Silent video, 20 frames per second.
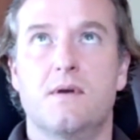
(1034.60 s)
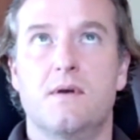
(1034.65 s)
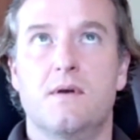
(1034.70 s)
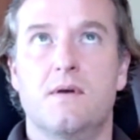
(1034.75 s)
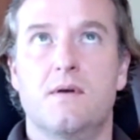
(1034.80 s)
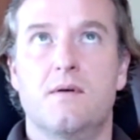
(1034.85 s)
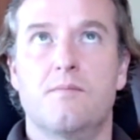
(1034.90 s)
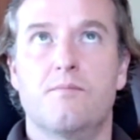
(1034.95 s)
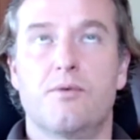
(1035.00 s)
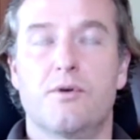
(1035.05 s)

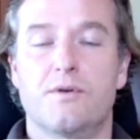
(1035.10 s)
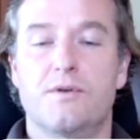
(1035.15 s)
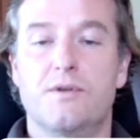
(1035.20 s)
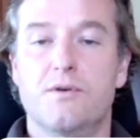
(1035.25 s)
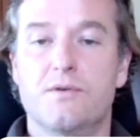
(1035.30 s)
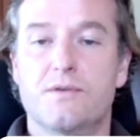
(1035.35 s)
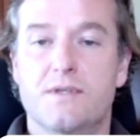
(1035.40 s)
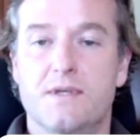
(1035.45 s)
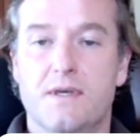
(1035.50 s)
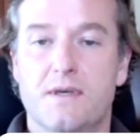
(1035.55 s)

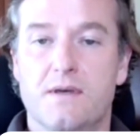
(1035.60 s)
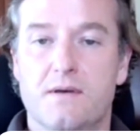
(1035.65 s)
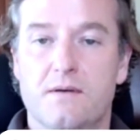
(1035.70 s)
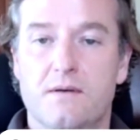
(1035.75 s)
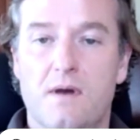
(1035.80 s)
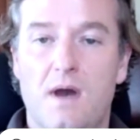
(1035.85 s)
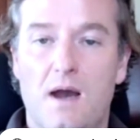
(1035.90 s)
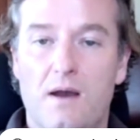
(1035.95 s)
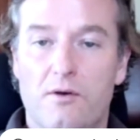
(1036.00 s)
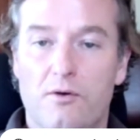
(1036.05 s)
producing
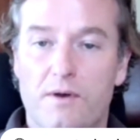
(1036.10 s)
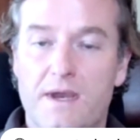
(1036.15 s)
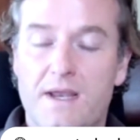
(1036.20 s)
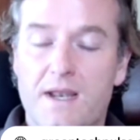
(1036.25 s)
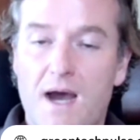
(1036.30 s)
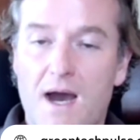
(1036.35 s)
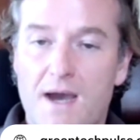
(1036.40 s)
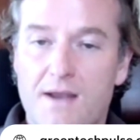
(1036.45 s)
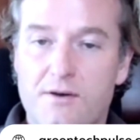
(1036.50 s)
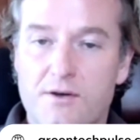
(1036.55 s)
green
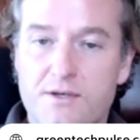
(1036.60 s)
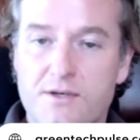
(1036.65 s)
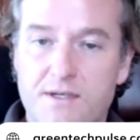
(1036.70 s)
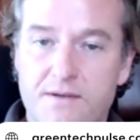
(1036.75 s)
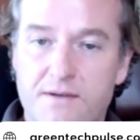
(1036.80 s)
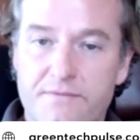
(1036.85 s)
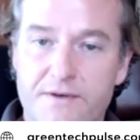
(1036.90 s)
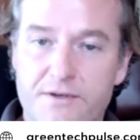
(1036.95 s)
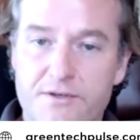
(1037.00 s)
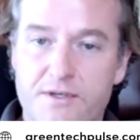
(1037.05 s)
hydrogen
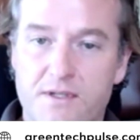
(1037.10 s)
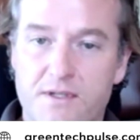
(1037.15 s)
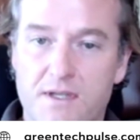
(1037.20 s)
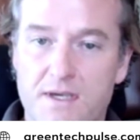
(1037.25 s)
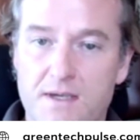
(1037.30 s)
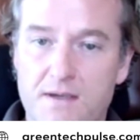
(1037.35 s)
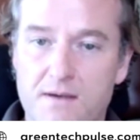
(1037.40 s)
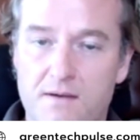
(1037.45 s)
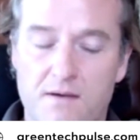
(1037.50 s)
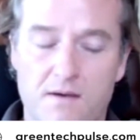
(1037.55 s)
efficiently,
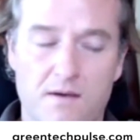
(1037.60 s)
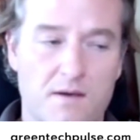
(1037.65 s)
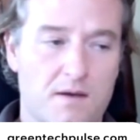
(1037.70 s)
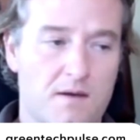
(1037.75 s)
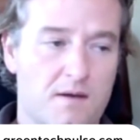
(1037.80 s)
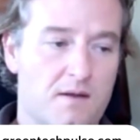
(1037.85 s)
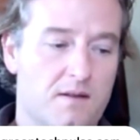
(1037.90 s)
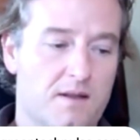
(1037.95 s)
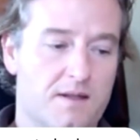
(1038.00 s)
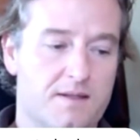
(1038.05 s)

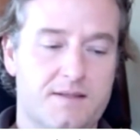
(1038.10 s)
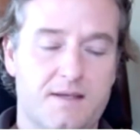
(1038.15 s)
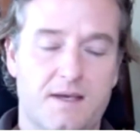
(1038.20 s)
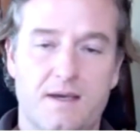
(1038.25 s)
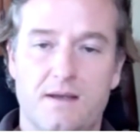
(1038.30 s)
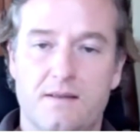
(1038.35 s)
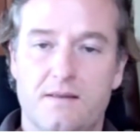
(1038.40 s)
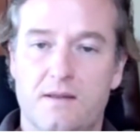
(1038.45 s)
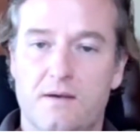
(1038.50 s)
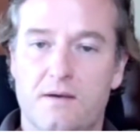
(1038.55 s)
let's say
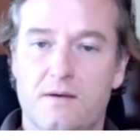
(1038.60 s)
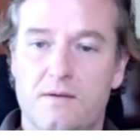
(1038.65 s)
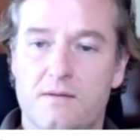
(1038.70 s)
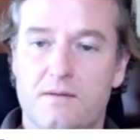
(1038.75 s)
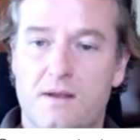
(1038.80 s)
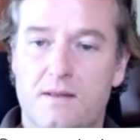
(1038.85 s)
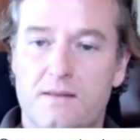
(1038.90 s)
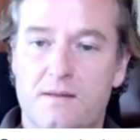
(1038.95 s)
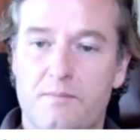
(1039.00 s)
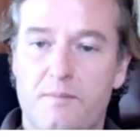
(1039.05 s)
at
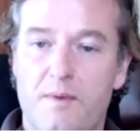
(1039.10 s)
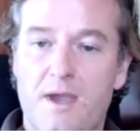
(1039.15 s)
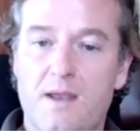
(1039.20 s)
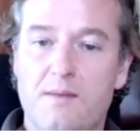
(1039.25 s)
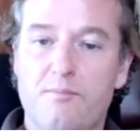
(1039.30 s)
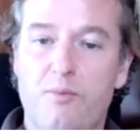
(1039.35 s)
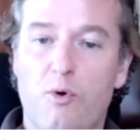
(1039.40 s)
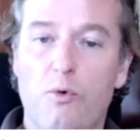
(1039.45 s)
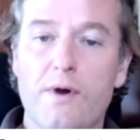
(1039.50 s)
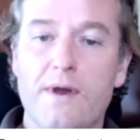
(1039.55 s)
the main
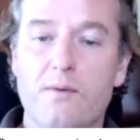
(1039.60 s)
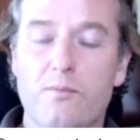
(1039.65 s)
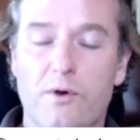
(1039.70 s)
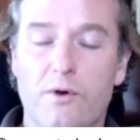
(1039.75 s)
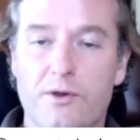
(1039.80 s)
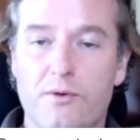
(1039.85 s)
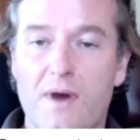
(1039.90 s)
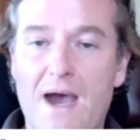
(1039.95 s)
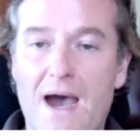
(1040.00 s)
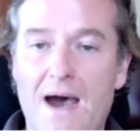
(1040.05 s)
point where you
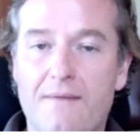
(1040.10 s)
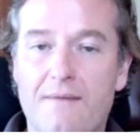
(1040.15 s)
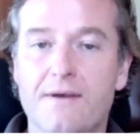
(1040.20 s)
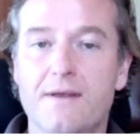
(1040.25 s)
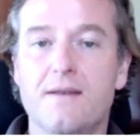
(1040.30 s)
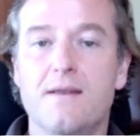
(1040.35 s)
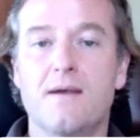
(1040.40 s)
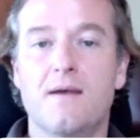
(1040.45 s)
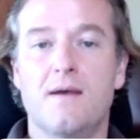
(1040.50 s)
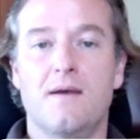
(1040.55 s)
have it,
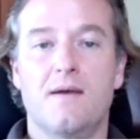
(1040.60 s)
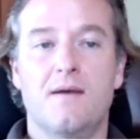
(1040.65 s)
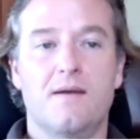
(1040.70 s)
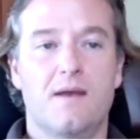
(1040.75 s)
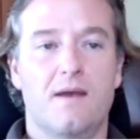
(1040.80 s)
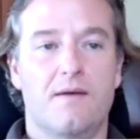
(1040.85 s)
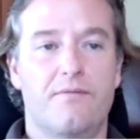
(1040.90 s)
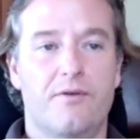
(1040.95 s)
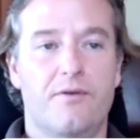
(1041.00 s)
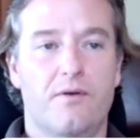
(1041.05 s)

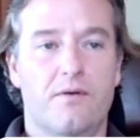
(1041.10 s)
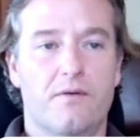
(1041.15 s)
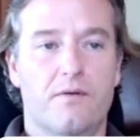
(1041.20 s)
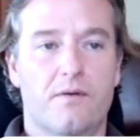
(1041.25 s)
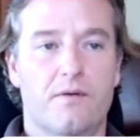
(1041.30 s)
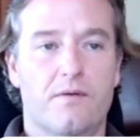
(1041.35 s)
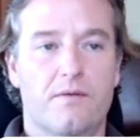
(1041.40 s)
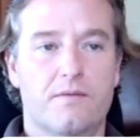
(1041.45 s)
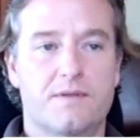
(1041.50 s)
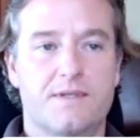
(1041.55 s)
if you're
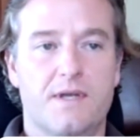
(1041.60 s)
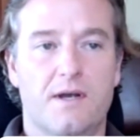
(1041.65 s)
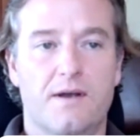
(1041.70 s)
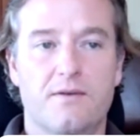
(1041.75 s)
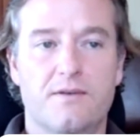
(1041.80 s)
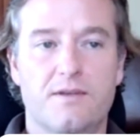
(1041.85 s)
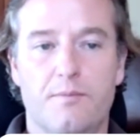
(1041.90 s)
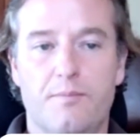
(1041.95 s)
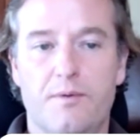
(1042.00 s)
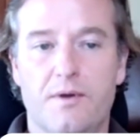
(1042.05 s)

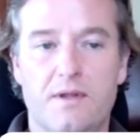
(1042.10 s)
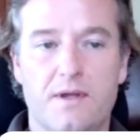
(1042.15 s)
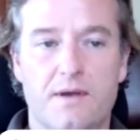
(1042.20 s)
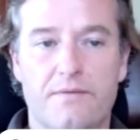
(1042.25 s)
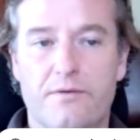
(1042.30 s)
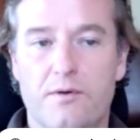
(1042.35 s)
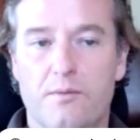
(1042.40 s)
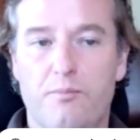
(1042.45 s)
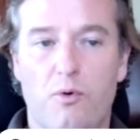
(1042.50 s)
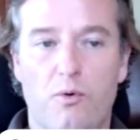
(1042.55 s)
stereotypically, if
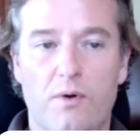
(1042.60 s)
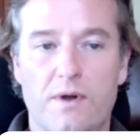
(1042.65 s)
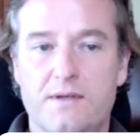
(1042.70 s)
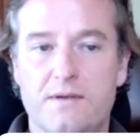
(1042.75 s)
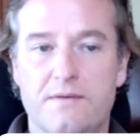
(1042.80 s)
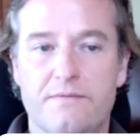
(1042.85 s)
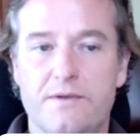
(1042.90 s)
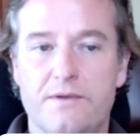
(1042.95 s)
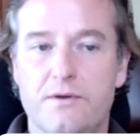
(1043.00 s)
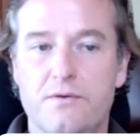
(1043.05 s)
your point of
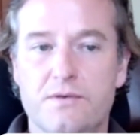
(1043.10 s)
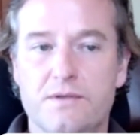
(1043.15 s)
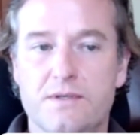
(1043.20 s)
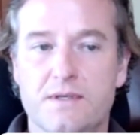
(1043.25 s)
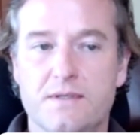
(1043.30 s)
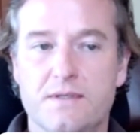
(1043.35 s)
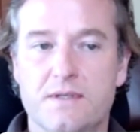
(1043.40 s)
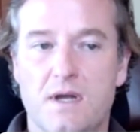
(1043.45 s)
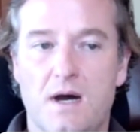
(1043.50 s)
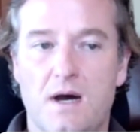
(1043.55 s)
use is
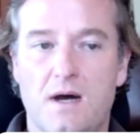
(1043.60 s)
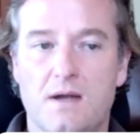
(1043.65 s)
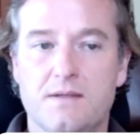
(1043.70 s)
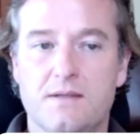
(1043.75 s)
not